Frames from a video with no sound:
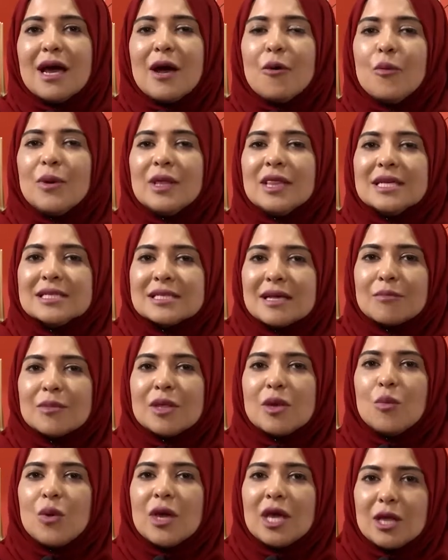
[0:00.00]
There's
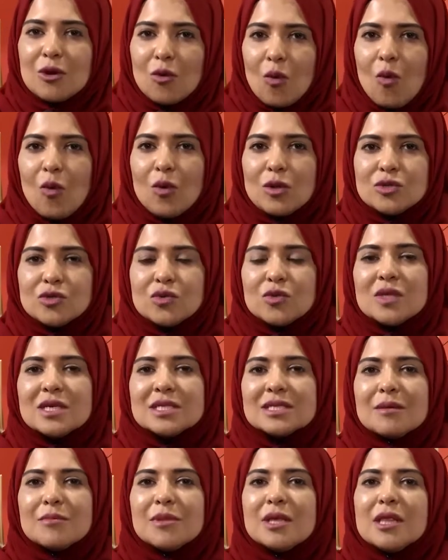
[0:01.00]
something we can all do. There's
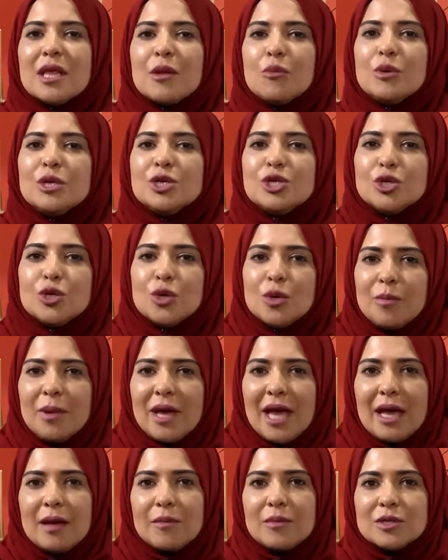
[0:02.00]
something that we should be
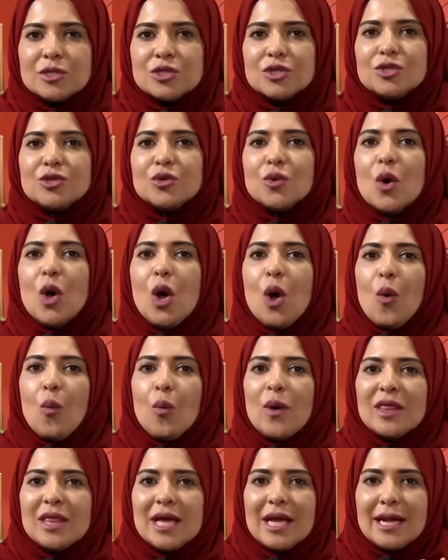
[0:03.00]
able to do,
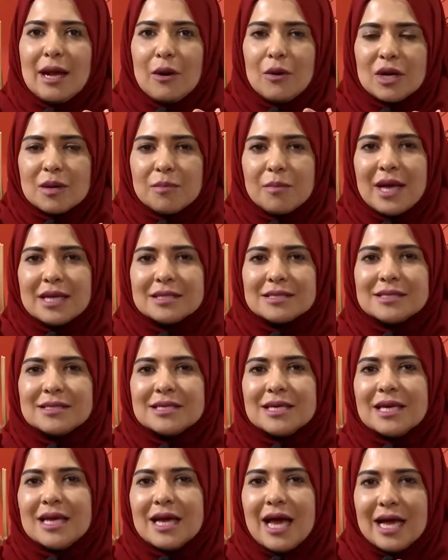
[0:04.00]
whether in our
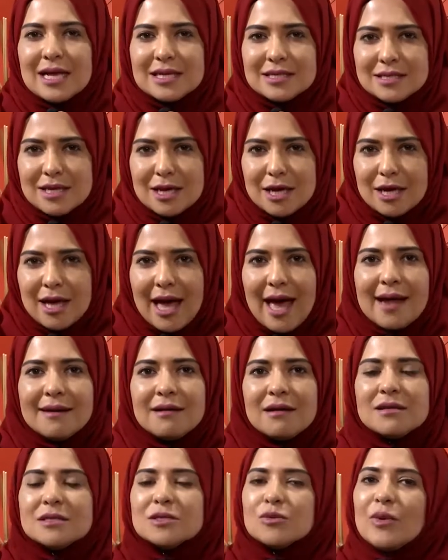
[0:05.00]
capacity as
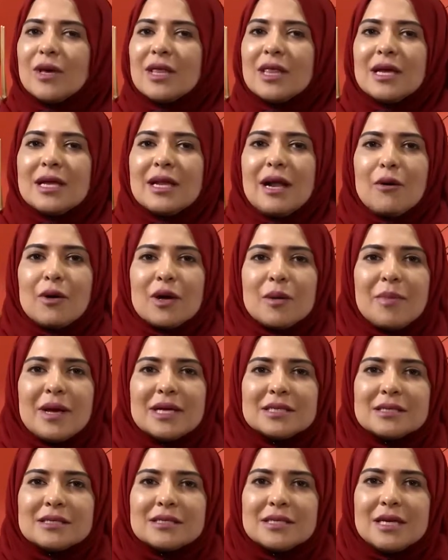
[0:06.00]
adults, whether in our
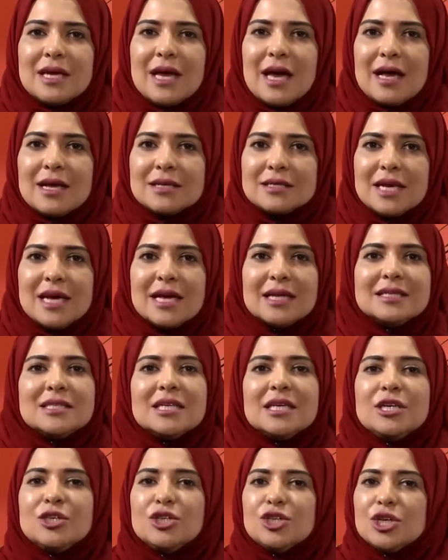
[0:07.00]
capacity as
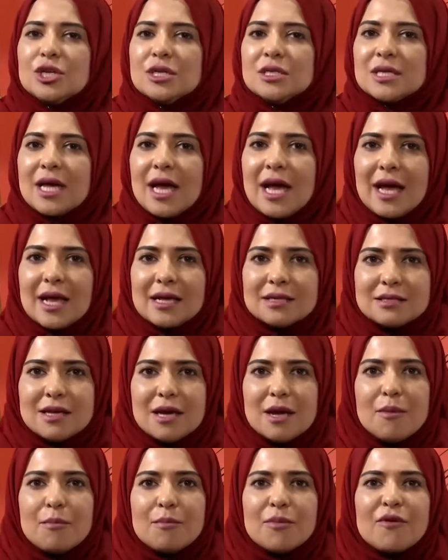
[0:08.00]
teachers, as
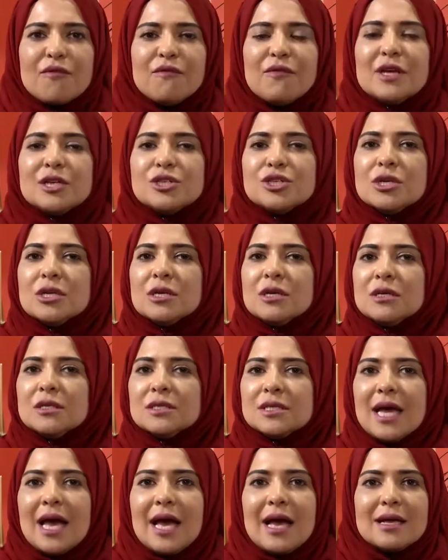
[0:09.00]
professionals,
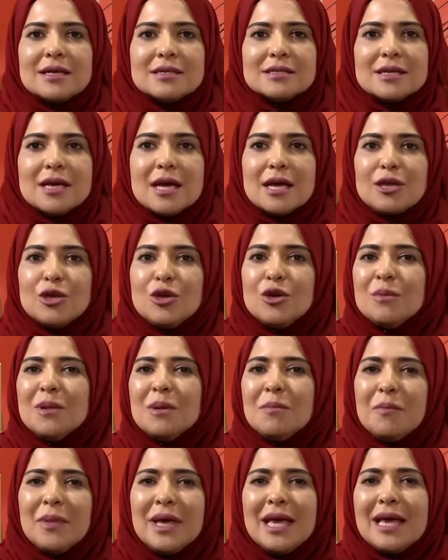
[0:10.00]
as
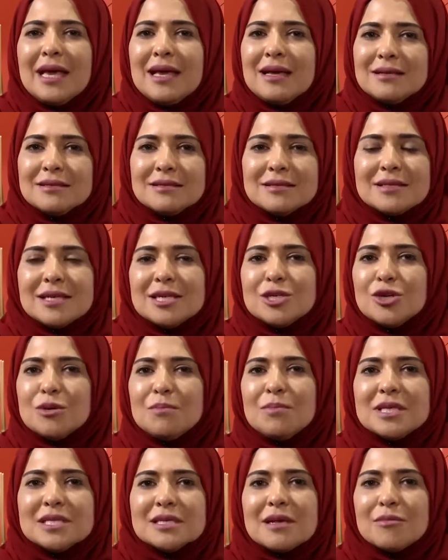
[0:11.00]
human beings. There should
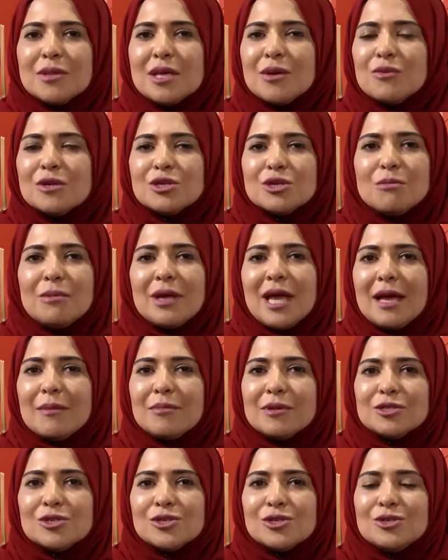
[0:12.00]
be something we should be
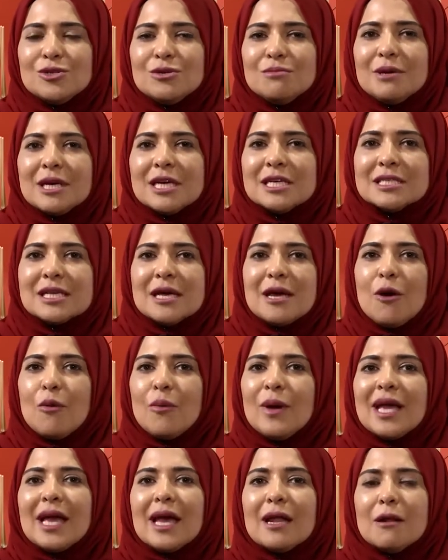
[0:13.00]
able to do because we
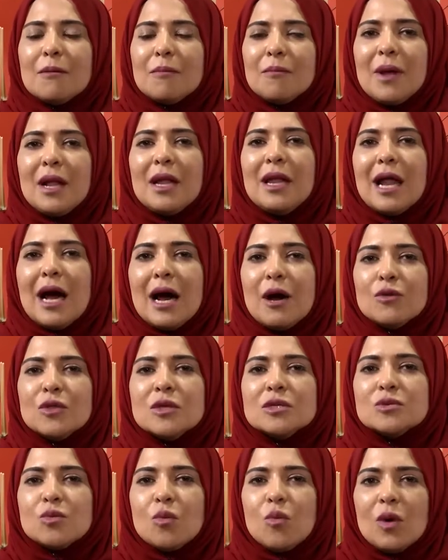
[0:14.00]
cannot allow
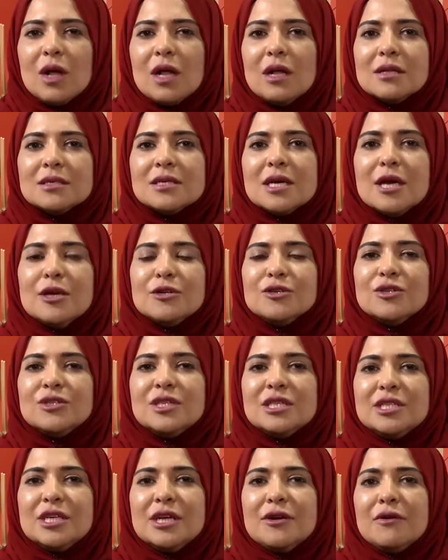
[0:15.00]
this world to
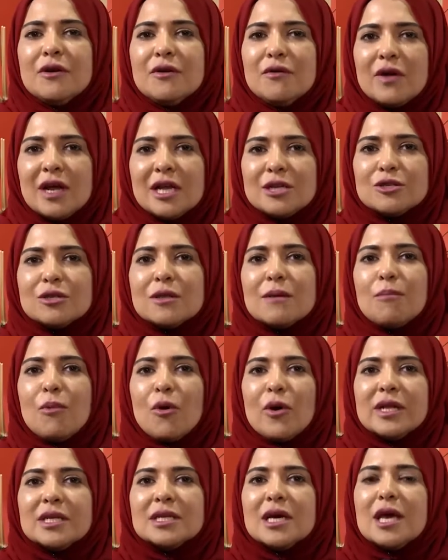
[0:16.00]
deteriorate to the
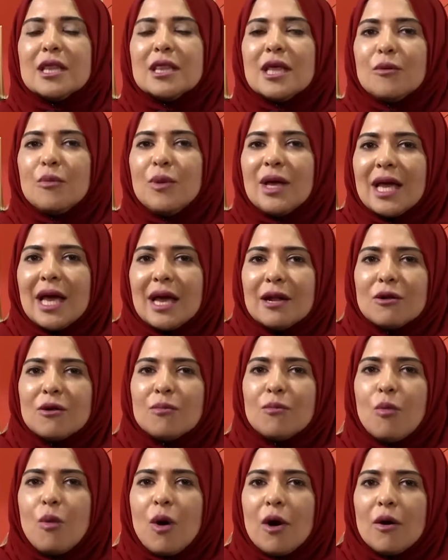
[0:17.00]
point that we
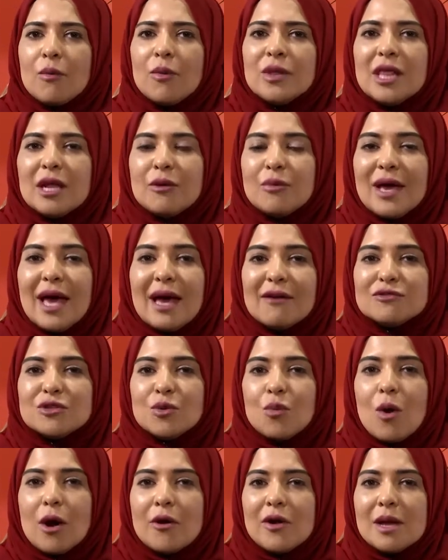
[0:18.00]
cannot that we have to
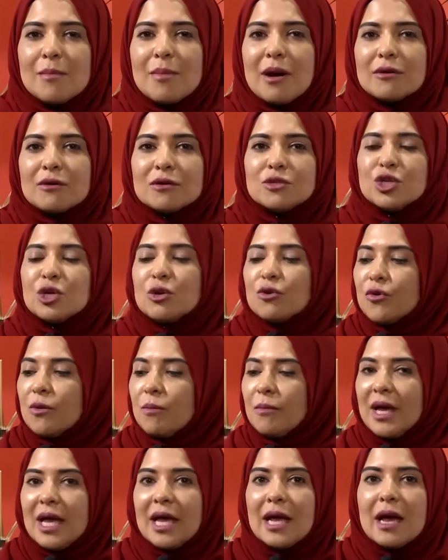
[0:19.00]
worry about our children
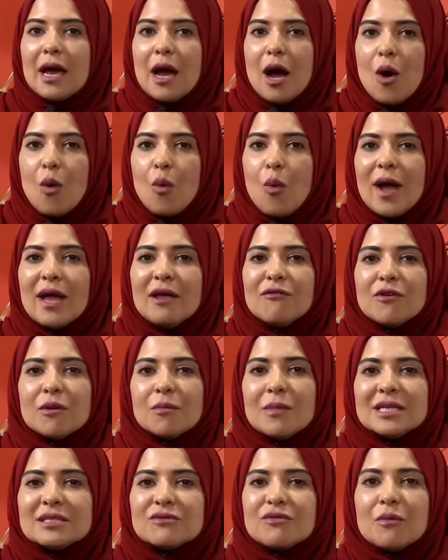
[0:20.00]
being away from
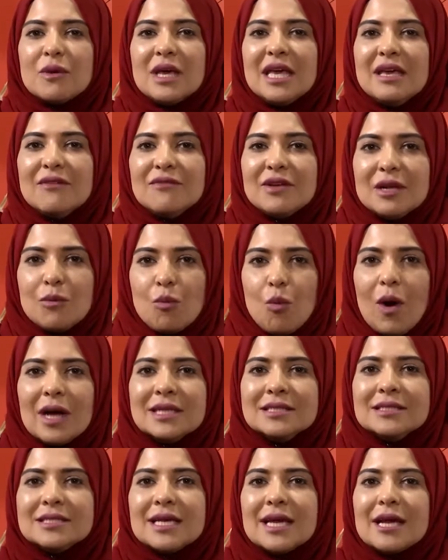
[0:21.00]
us from even one
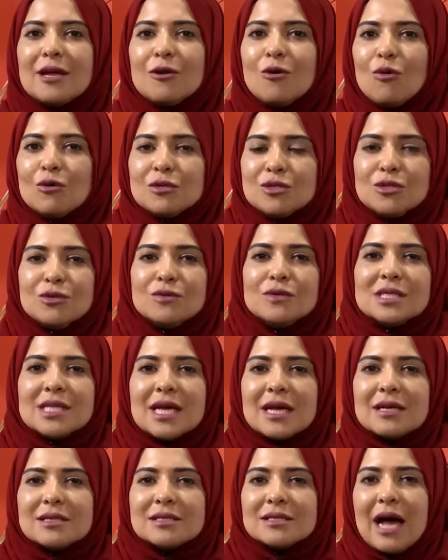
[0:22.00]
second or two
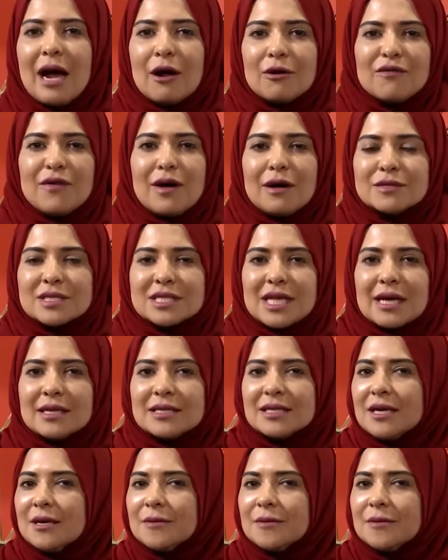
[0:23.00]
seconds out of our sight.